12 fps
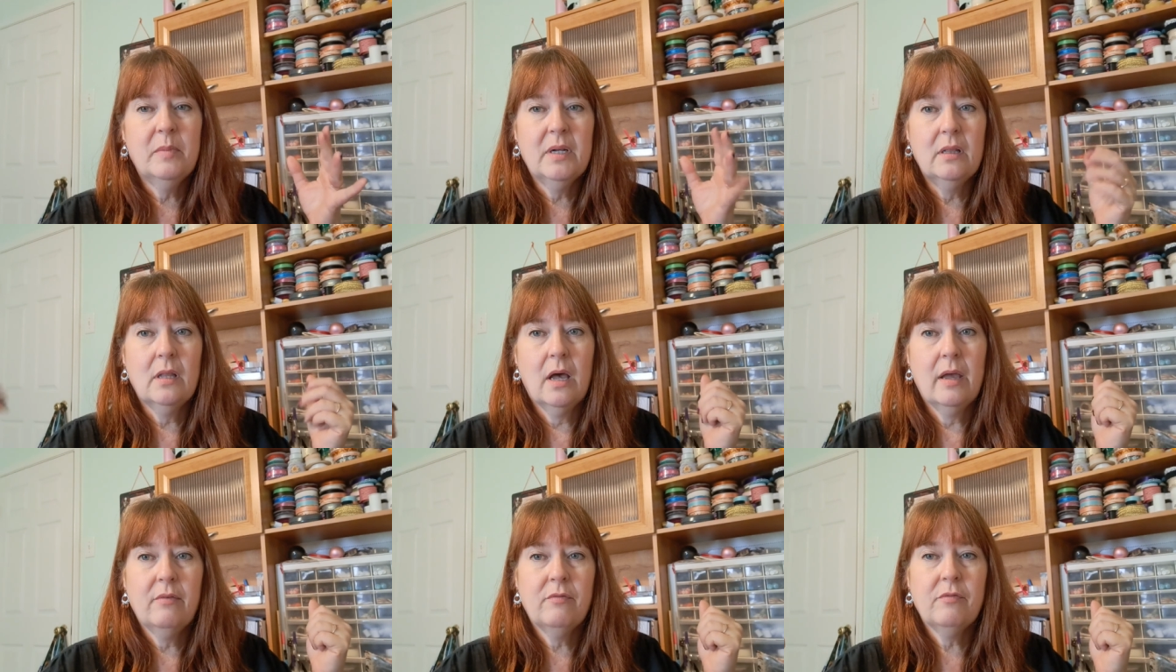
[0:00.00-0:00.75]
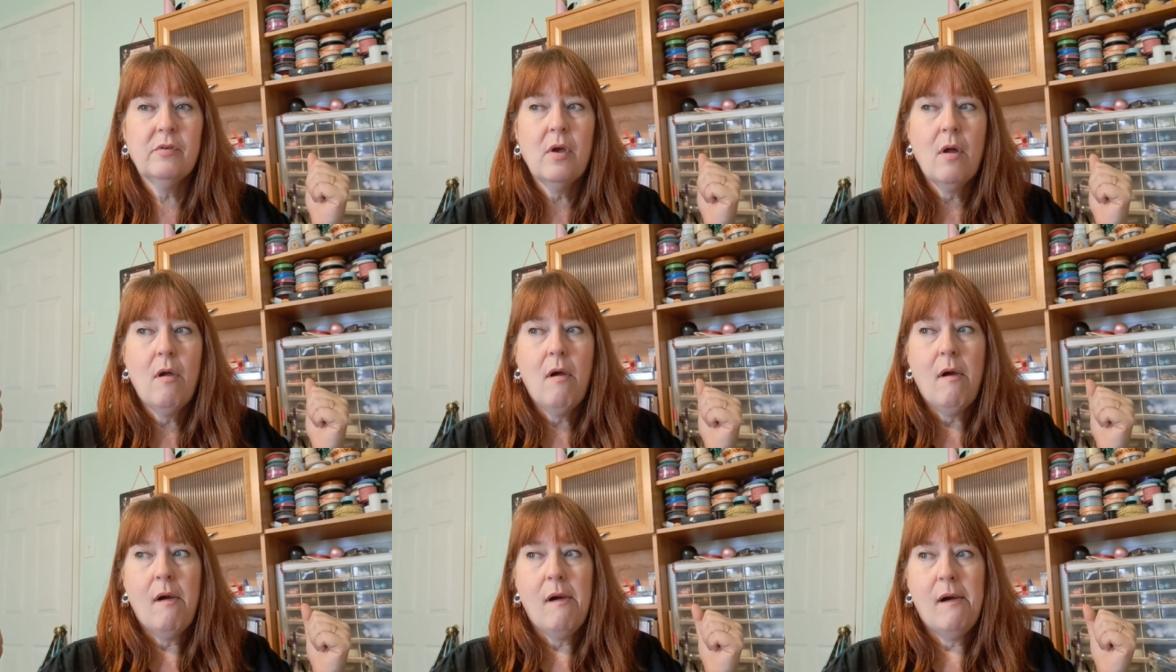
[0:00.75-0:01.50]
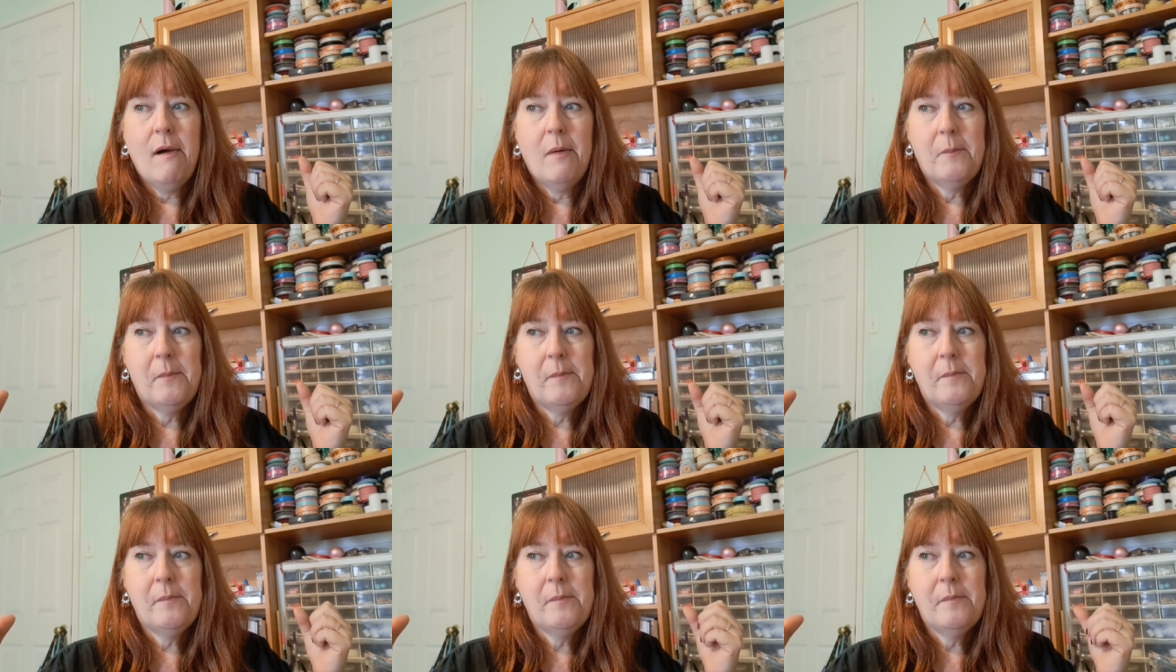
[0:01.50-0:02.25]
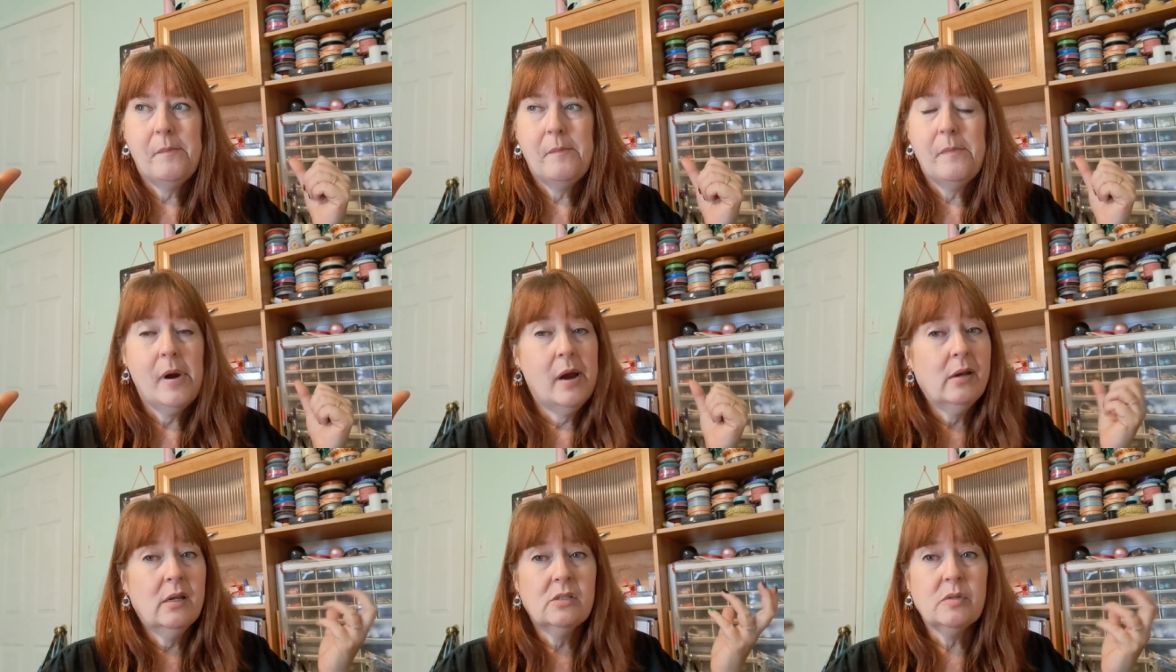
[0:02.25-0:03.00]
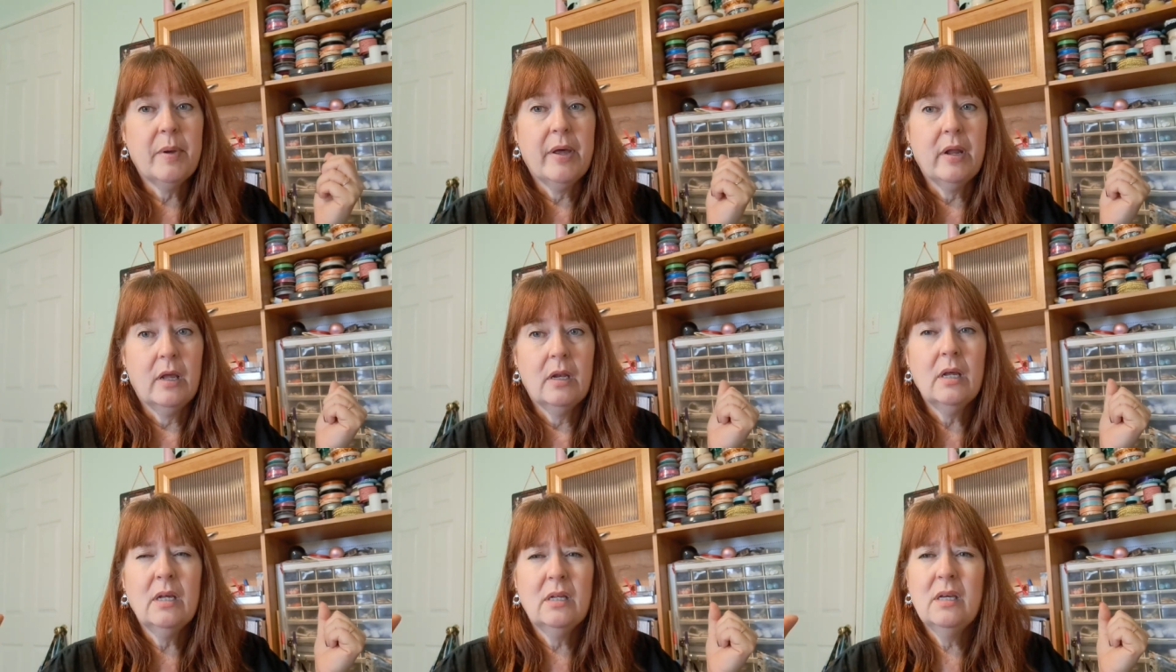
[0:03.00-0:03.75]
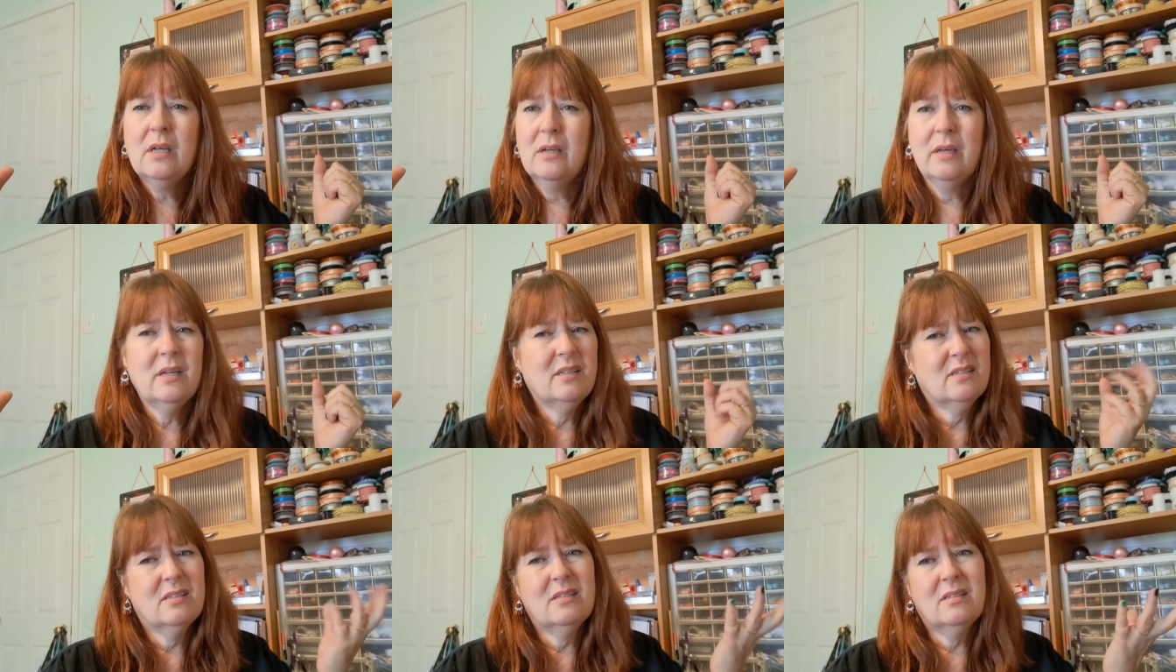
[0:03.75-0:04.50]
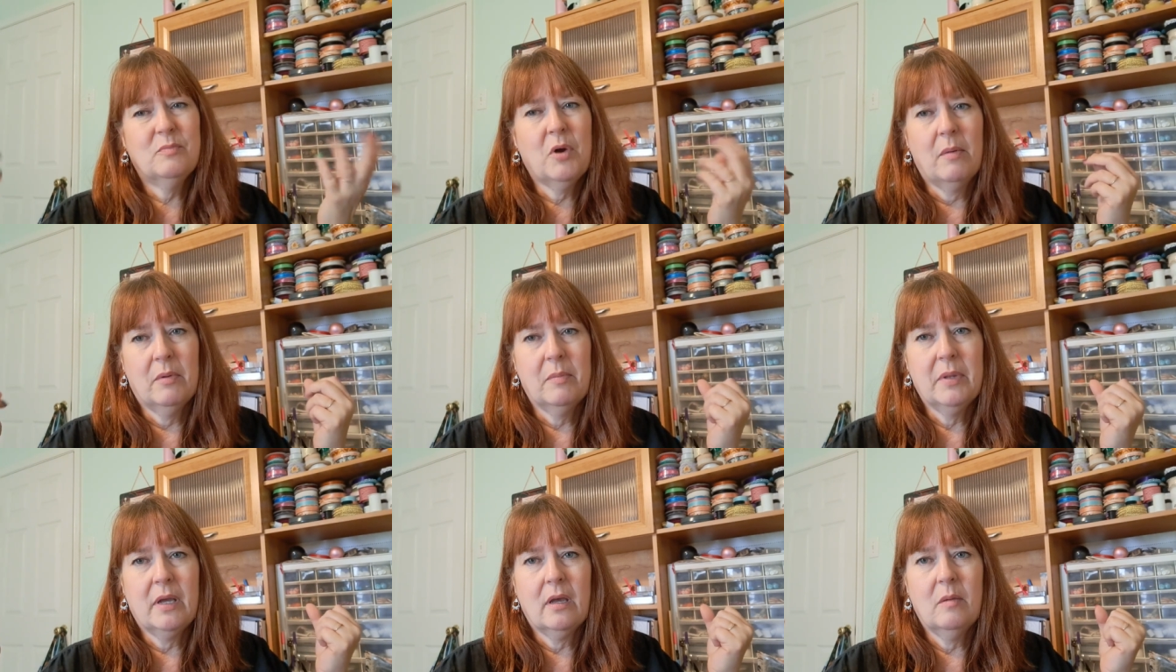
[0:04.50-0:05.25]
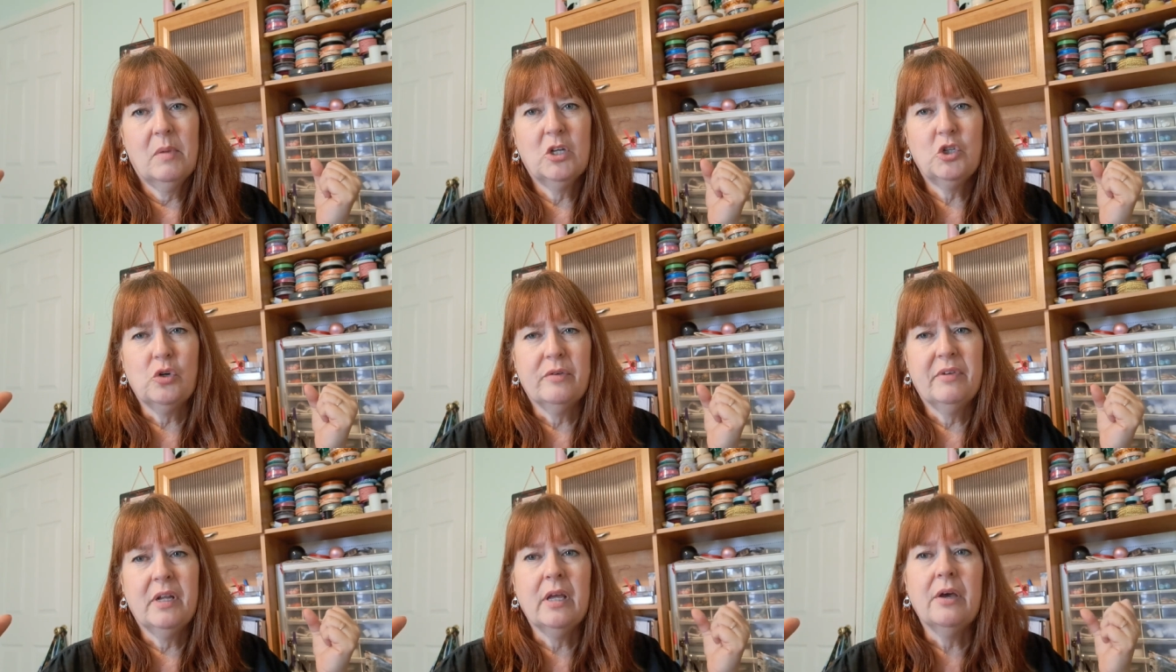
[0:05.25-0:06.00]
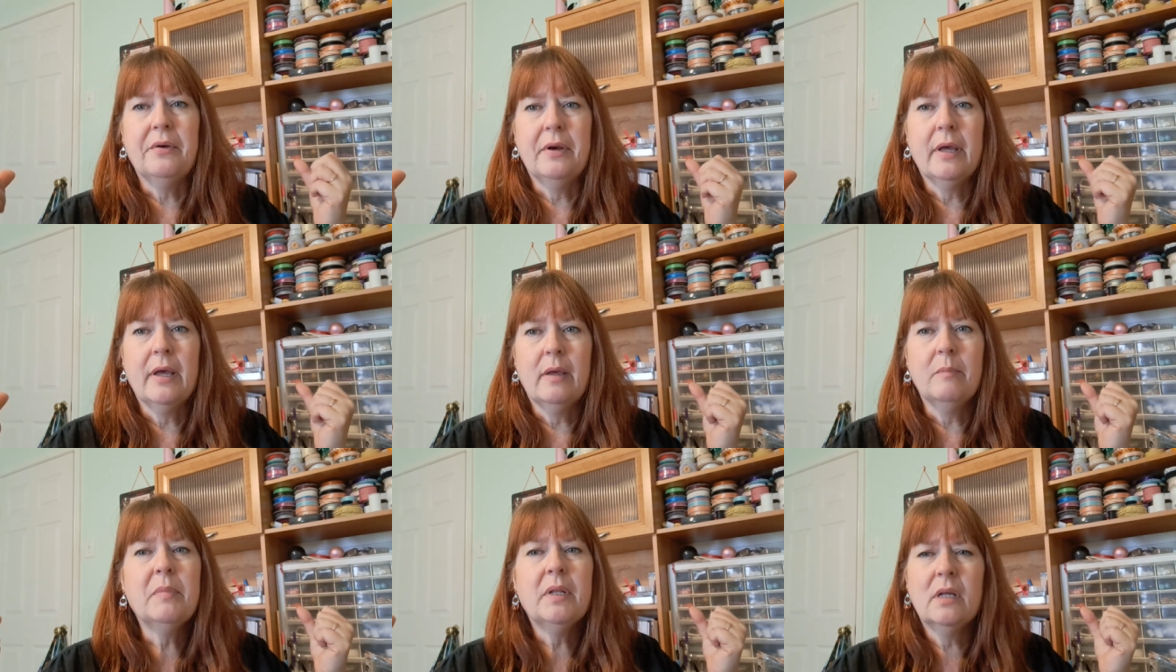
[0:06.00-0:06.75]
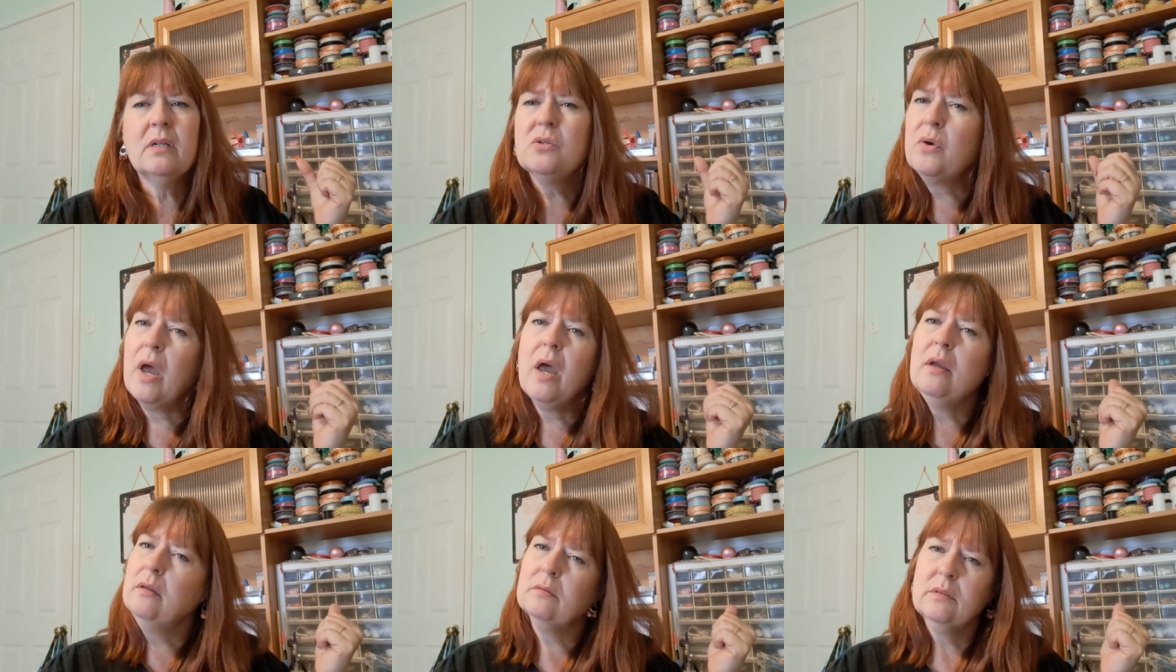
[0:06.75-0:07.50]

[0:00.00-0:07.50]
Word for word: bit of life, um, and that's about it. It, it. It's probably going to be a short video today, but that's okay.